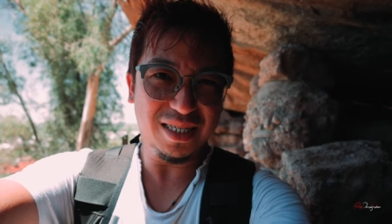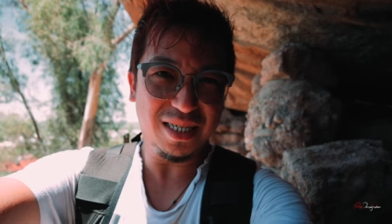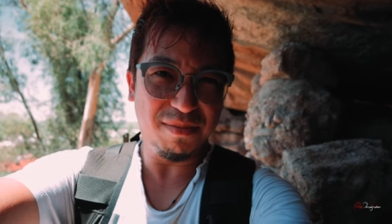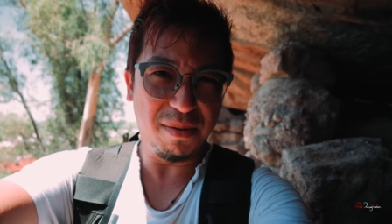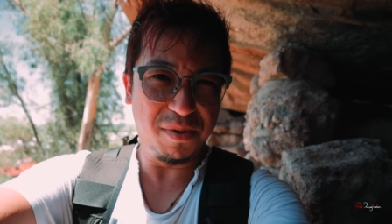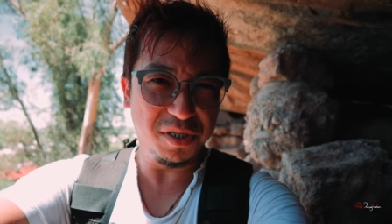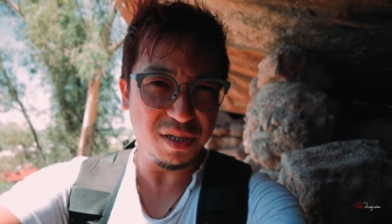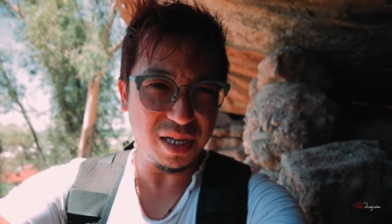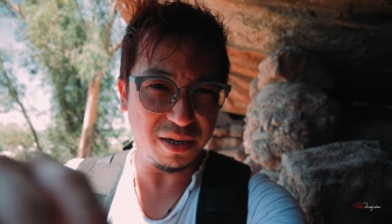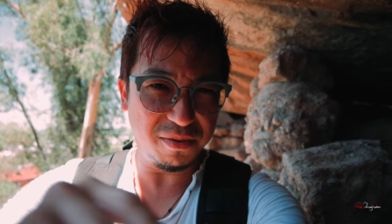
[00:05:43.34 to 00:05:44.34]
There's some
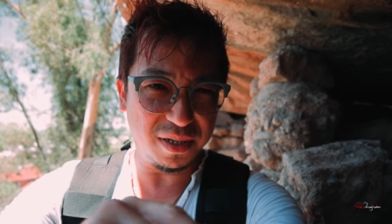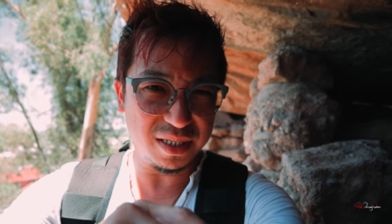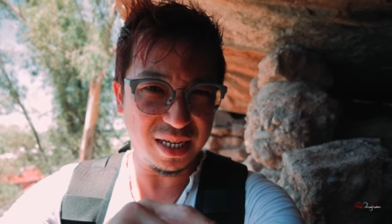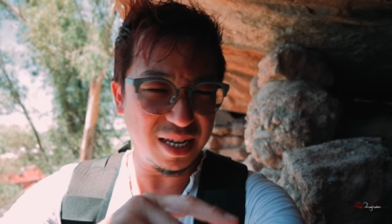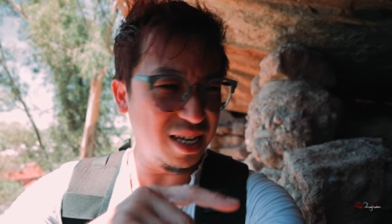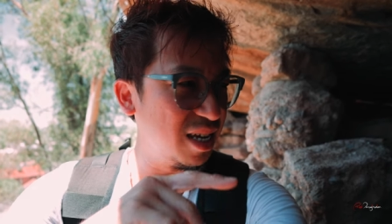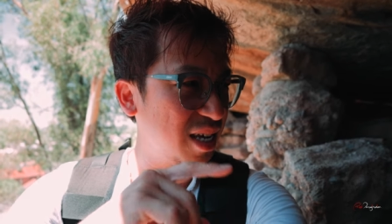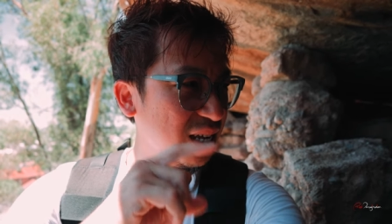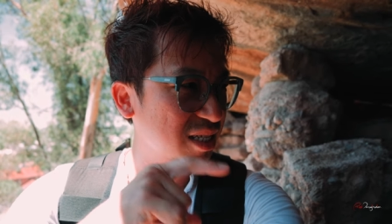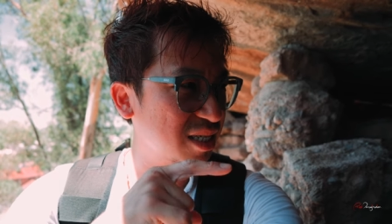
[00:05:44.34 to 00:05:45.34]
Aboriginal artworks here
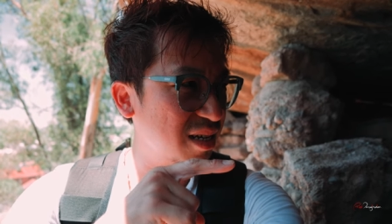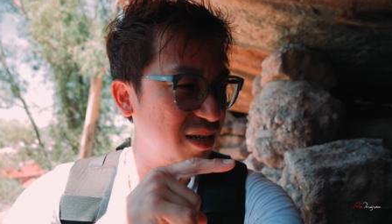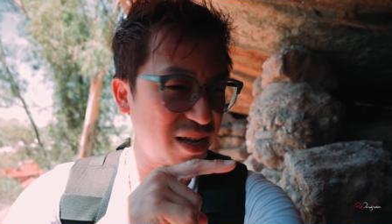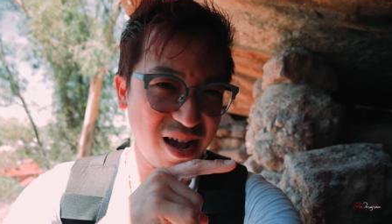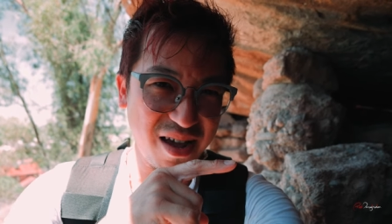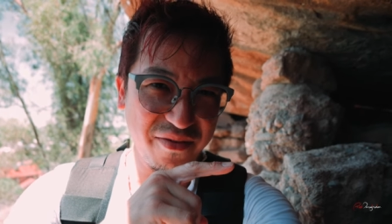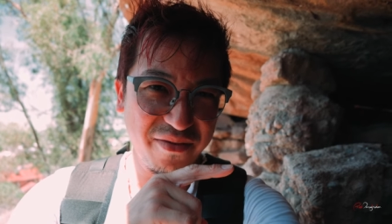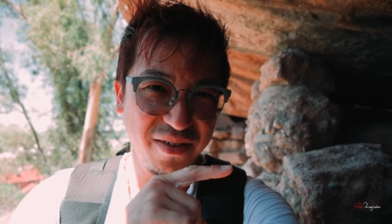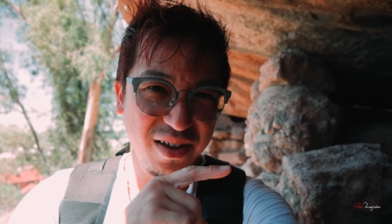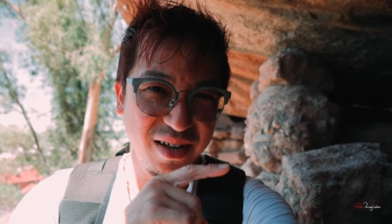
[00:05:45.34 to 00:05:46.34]
inside the cave.
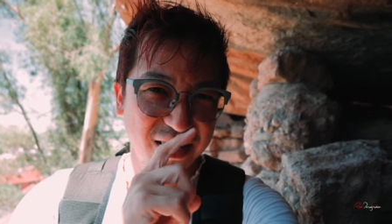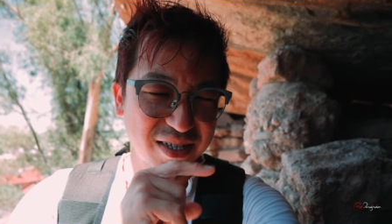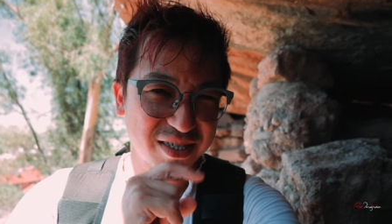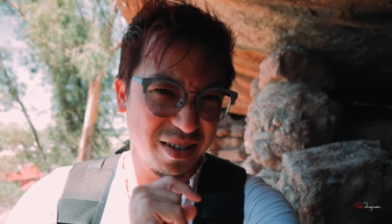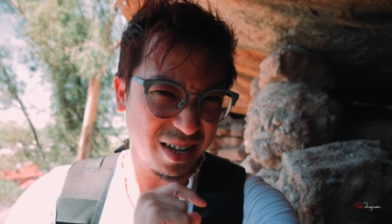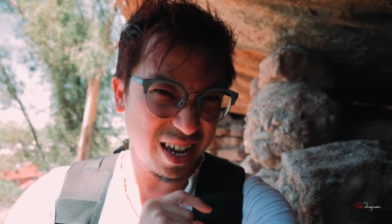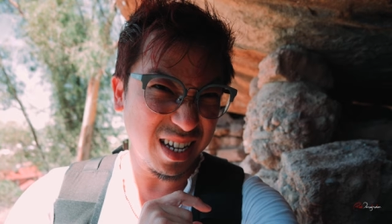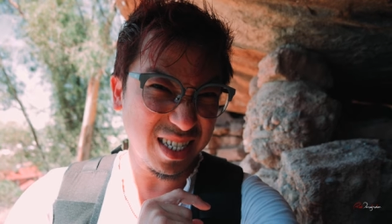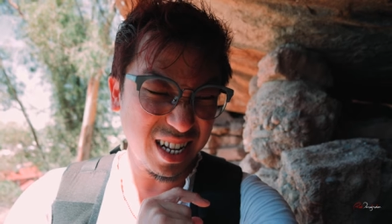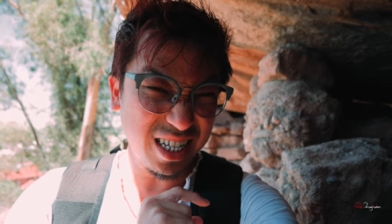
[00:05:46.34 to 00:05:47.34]
So I
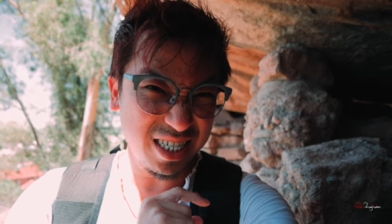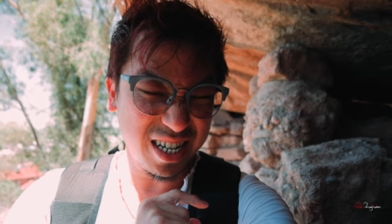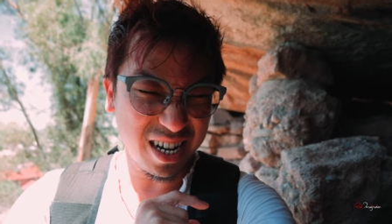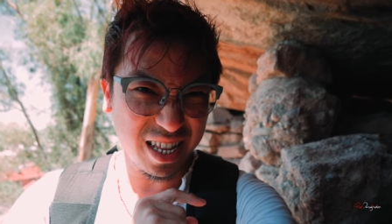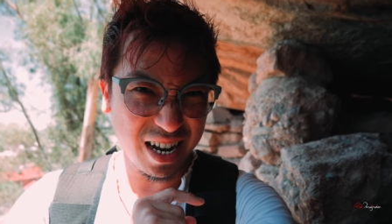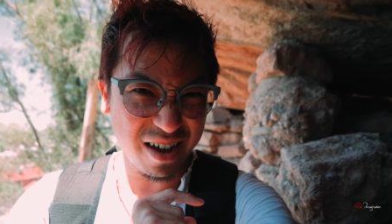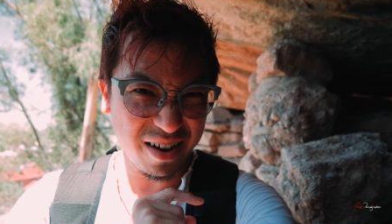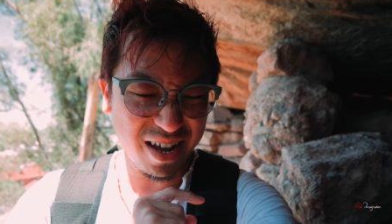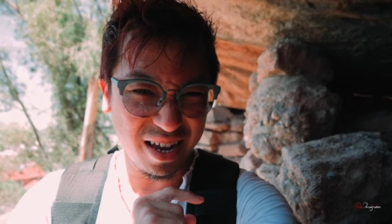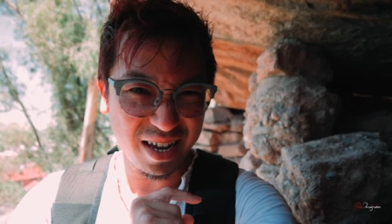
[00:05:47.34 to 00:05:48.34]
guess let's check that
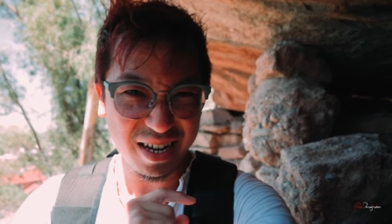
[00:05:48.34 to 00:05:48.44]
out, hey?